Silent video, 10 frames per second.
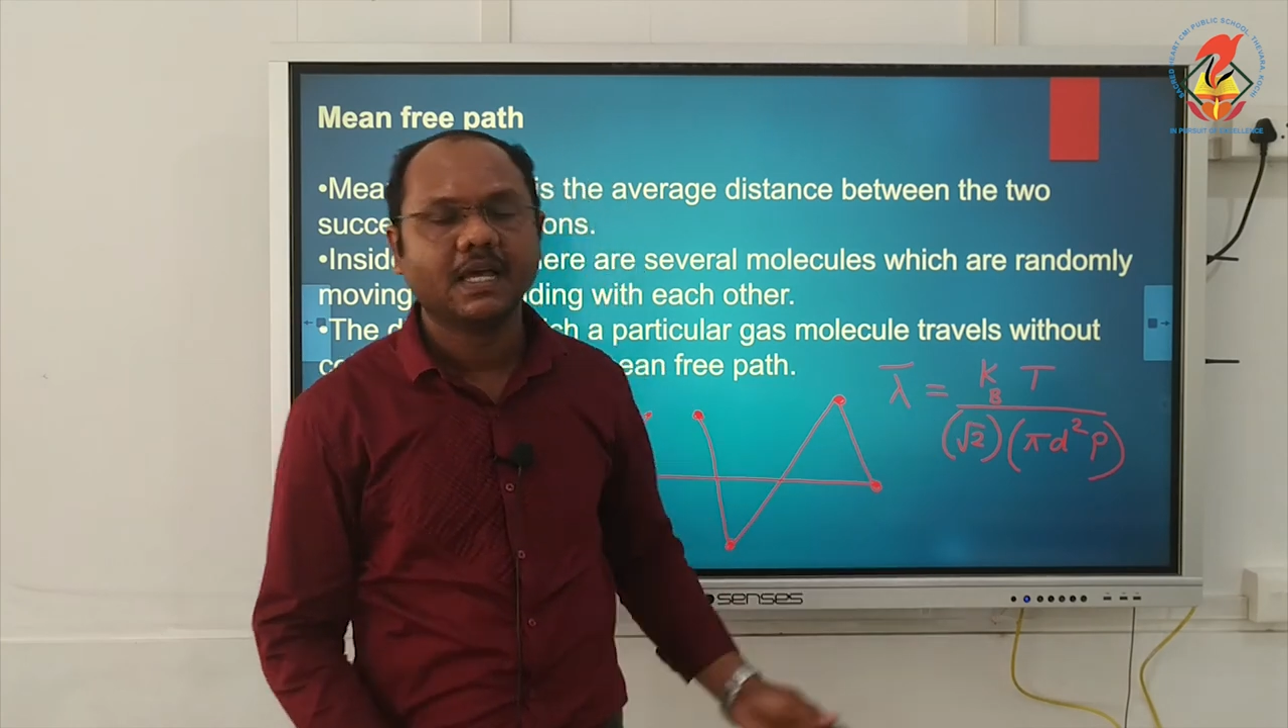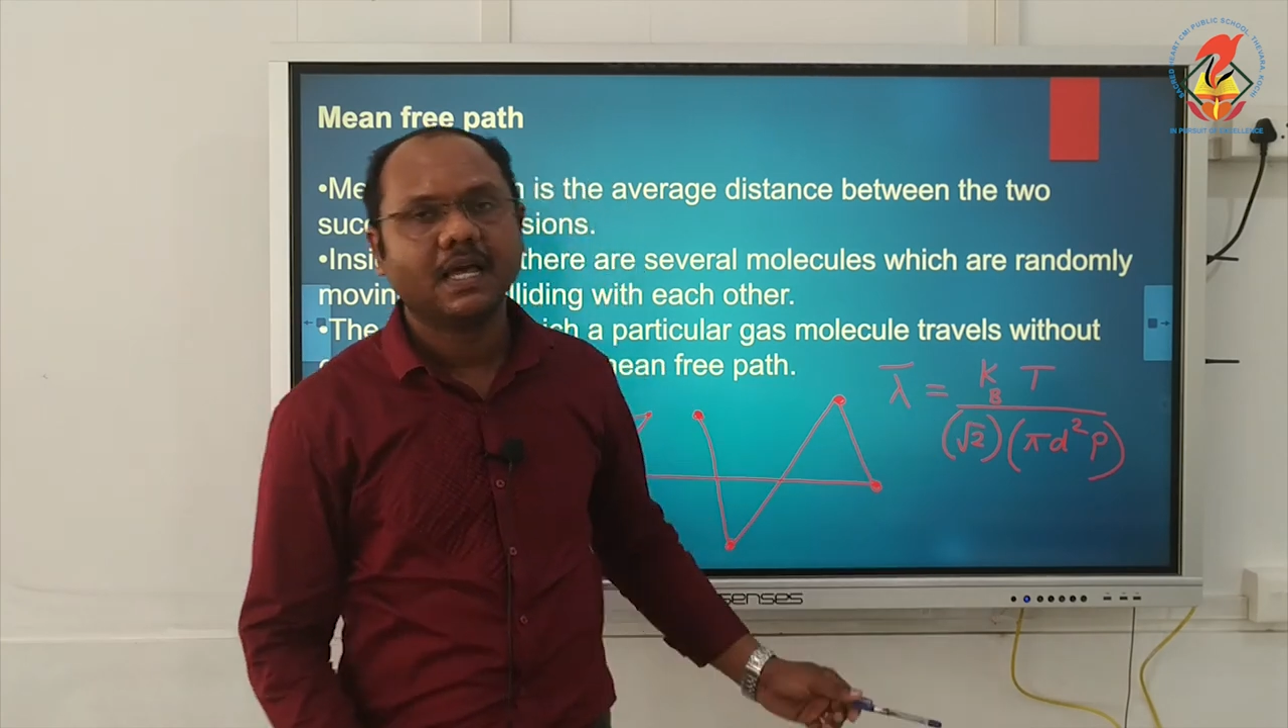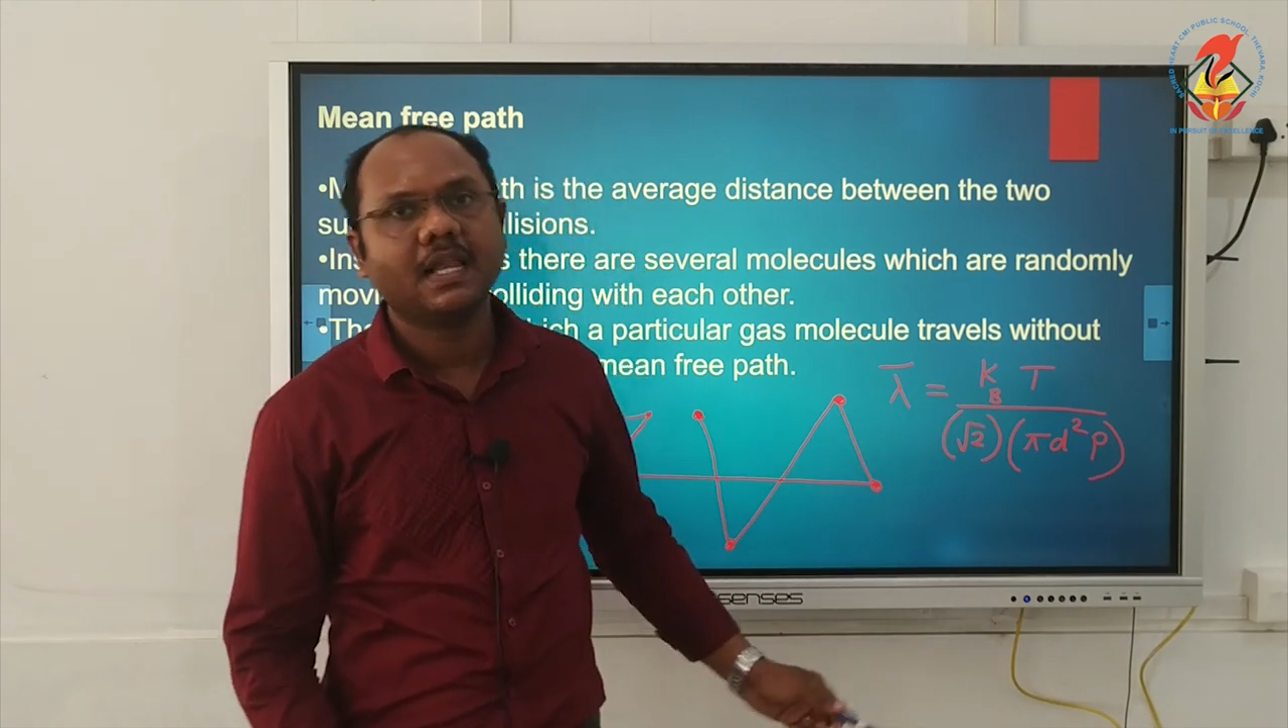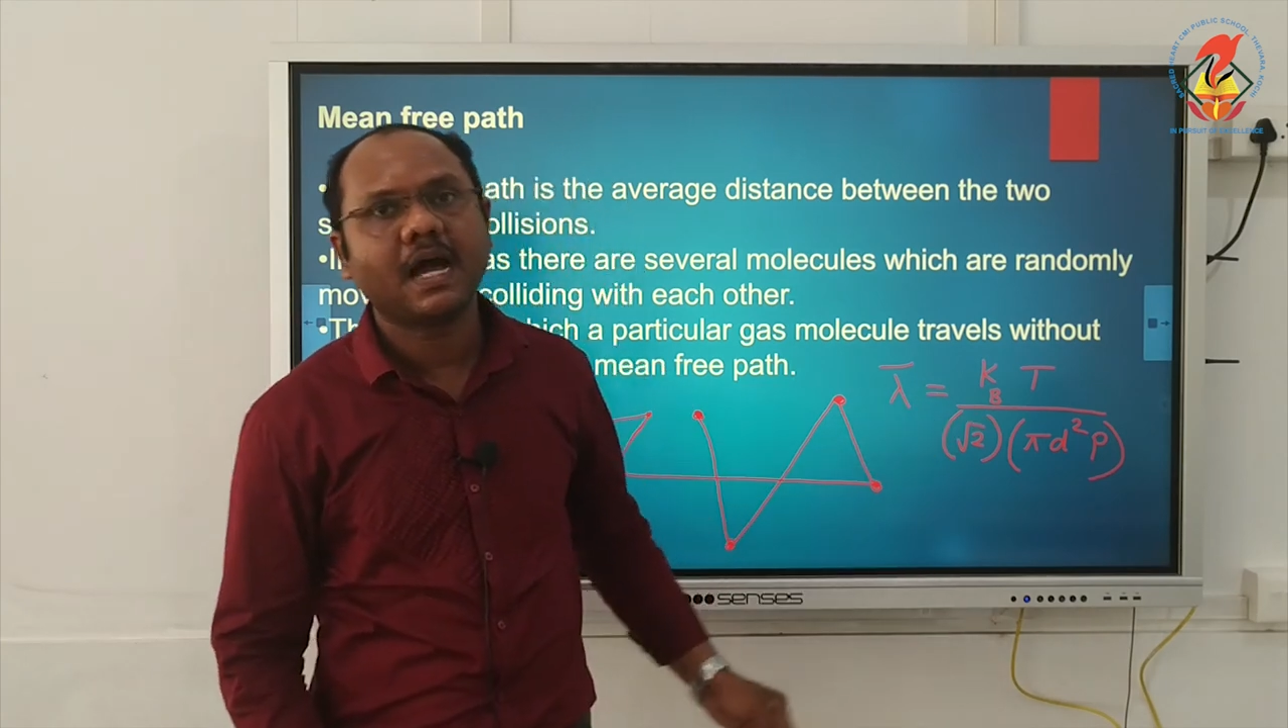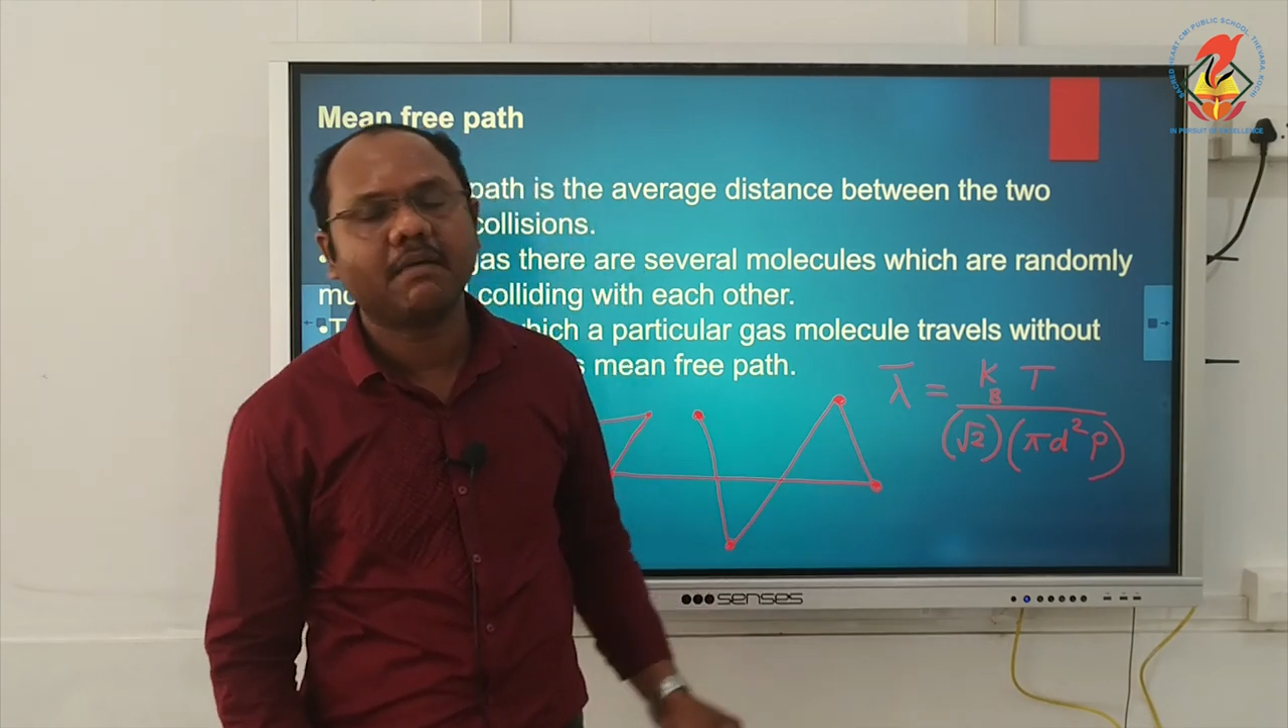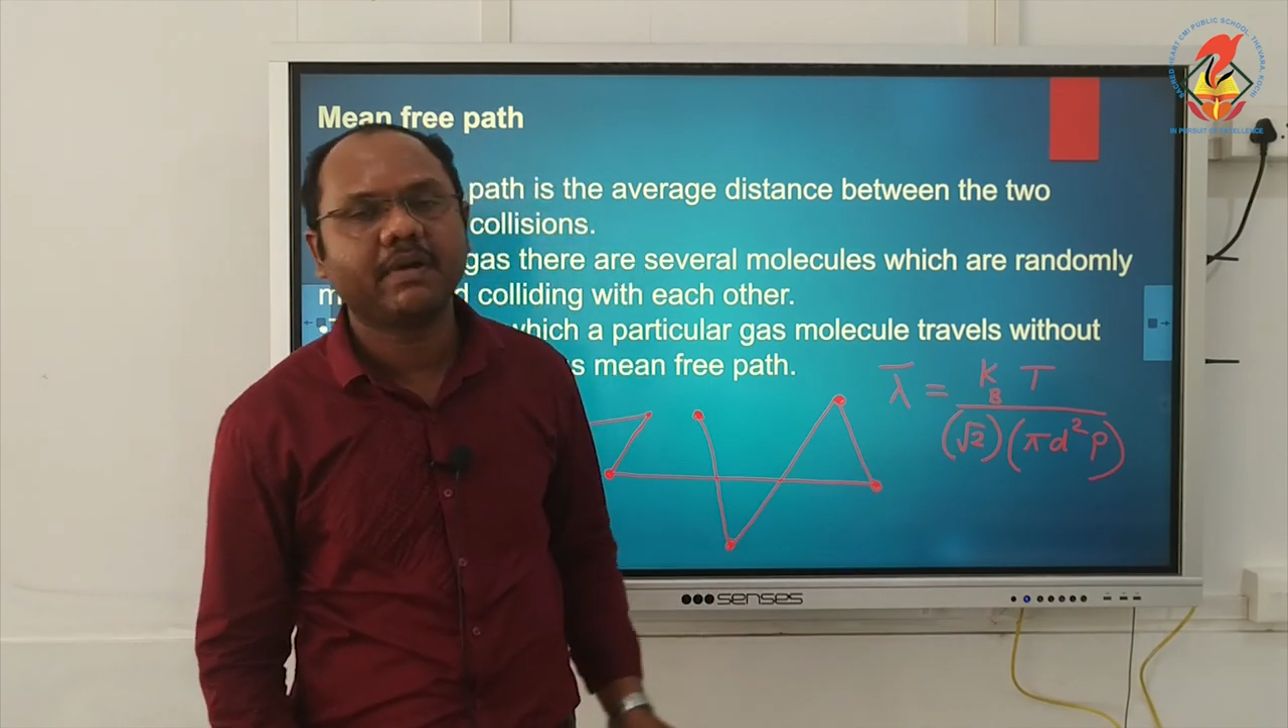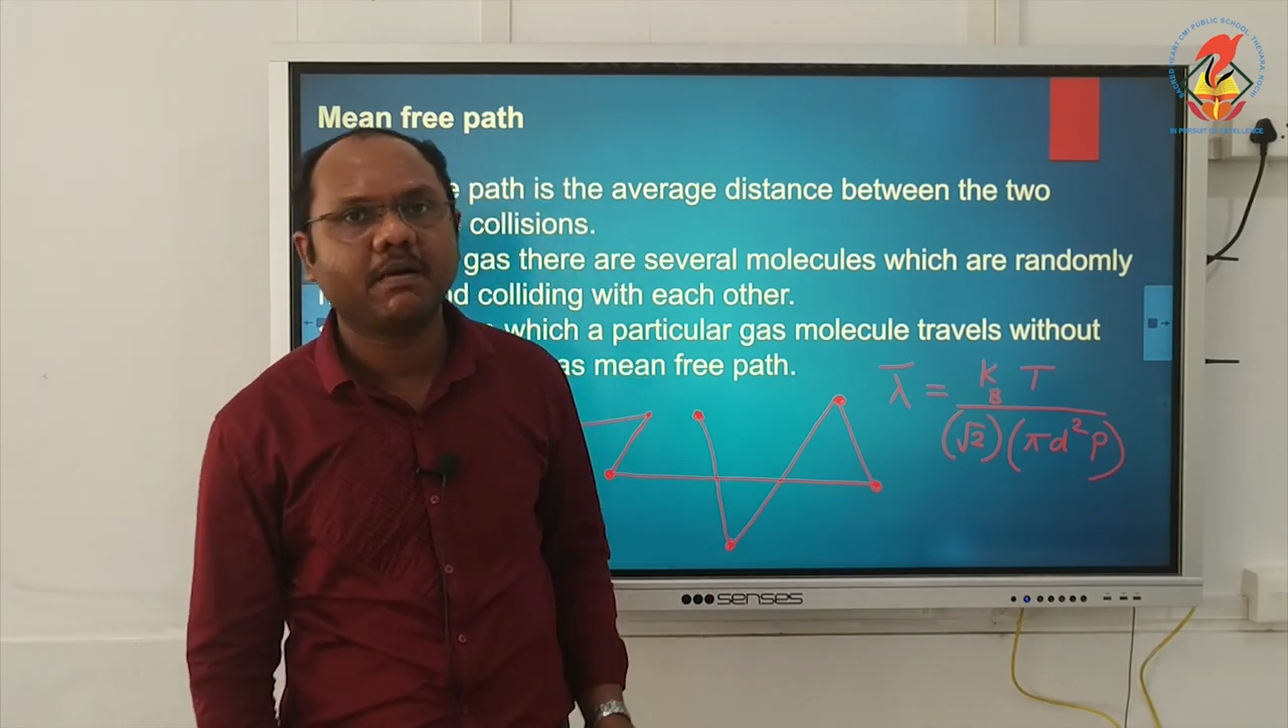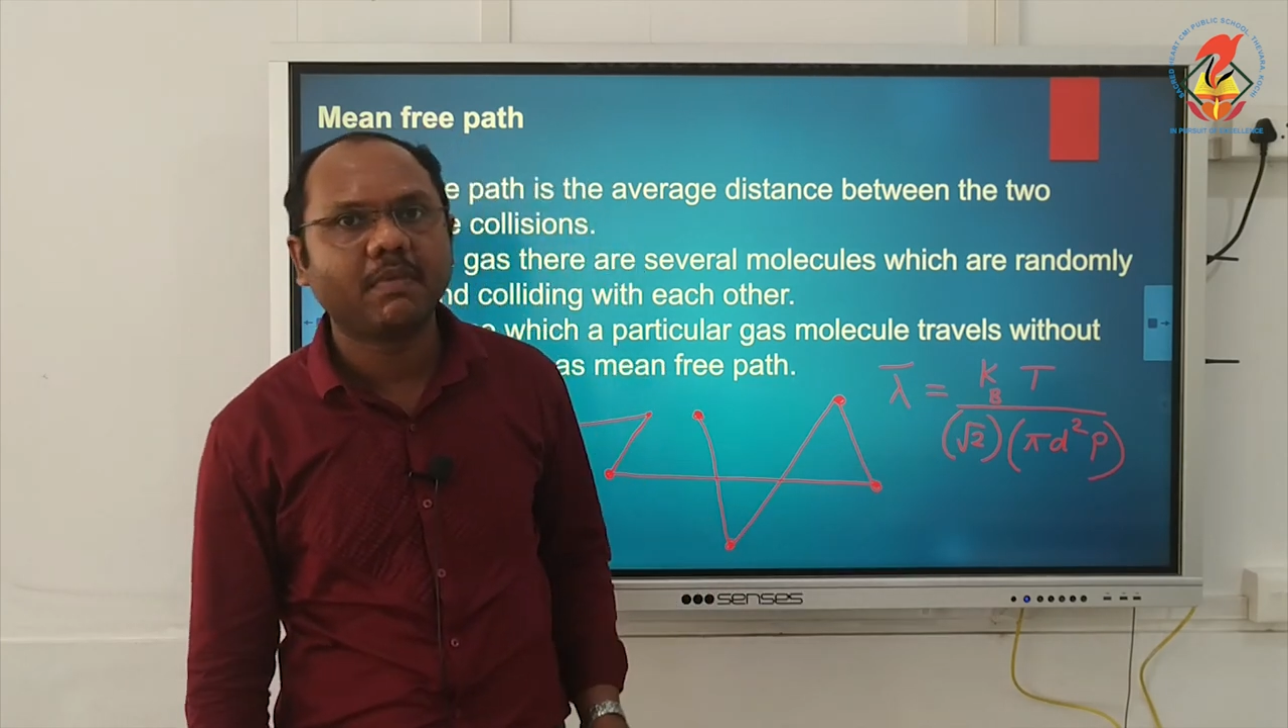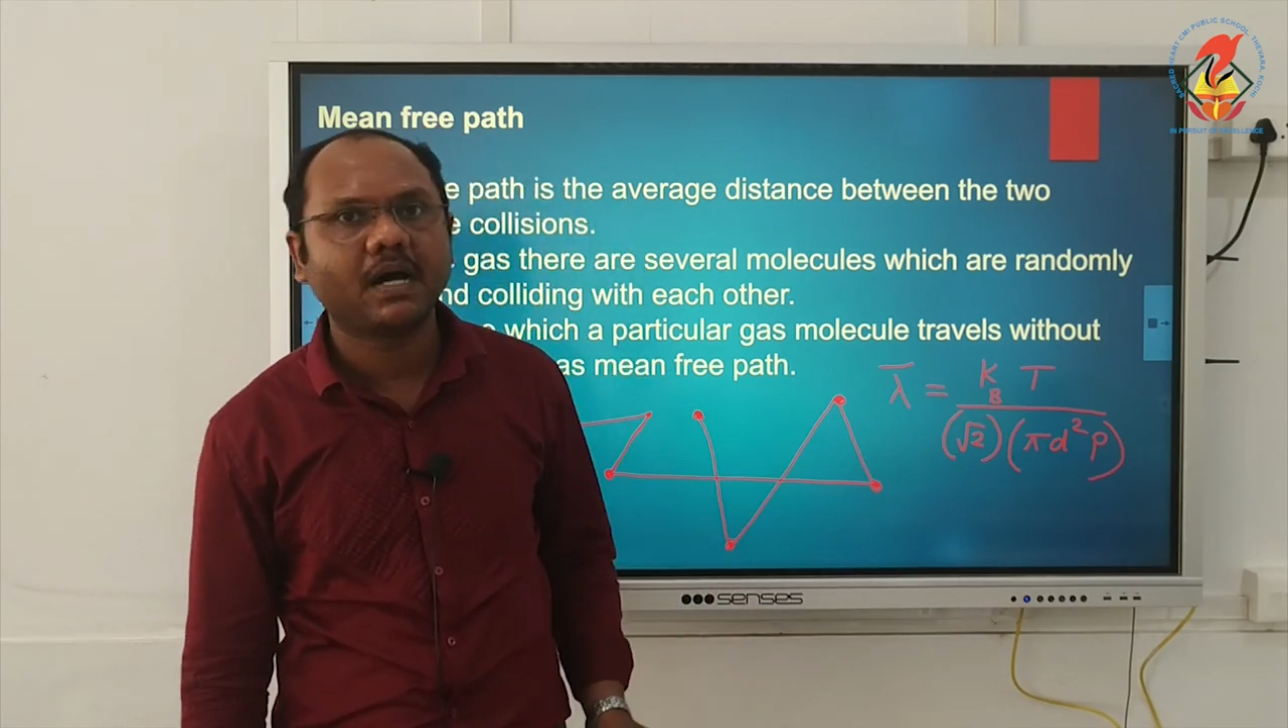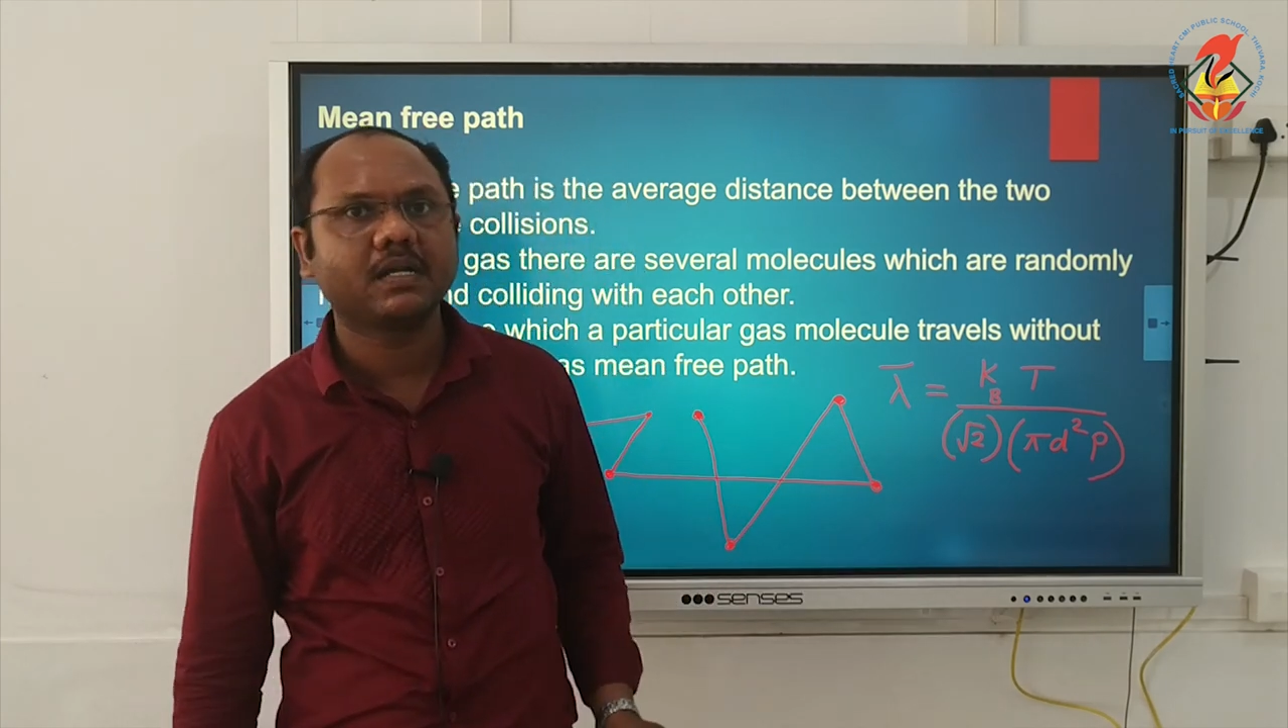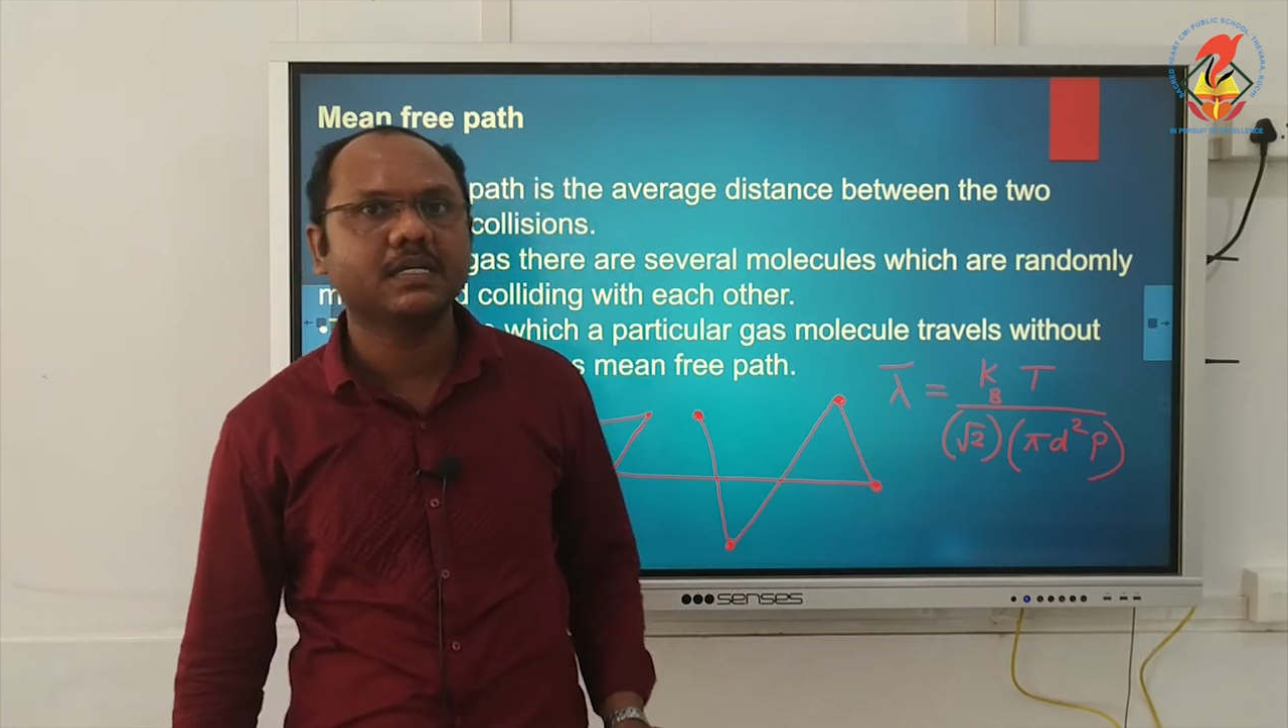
Lambda bar